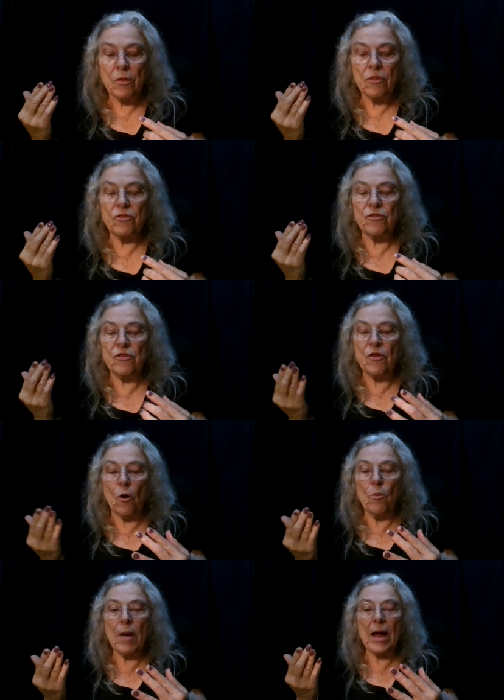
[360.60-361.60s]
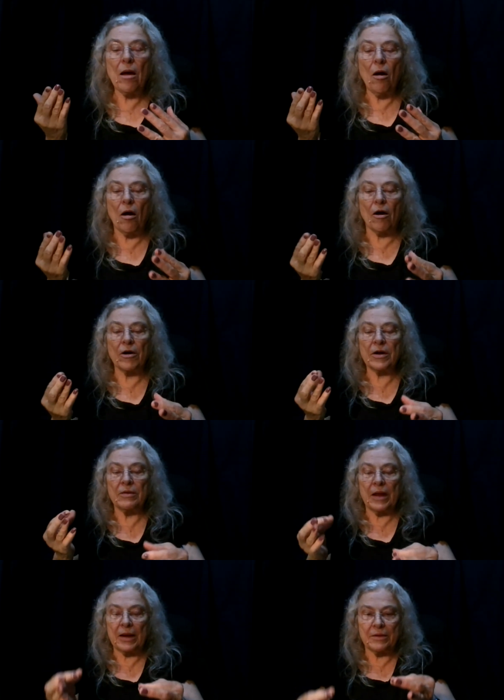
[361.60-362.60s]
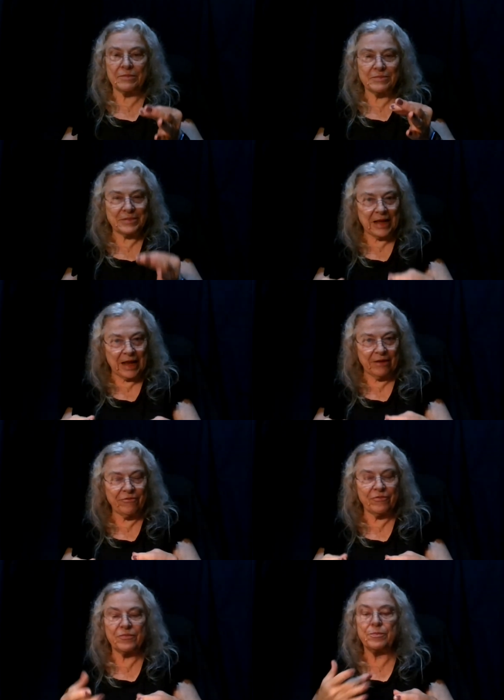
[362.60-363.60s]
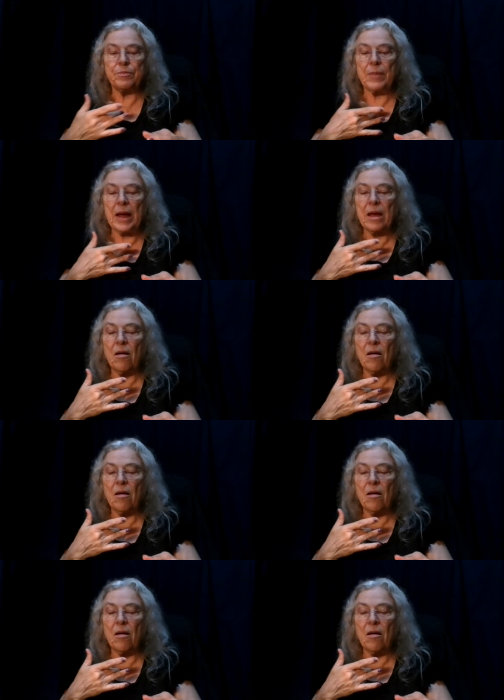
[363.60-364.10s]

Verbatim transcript: Though my heart, and if my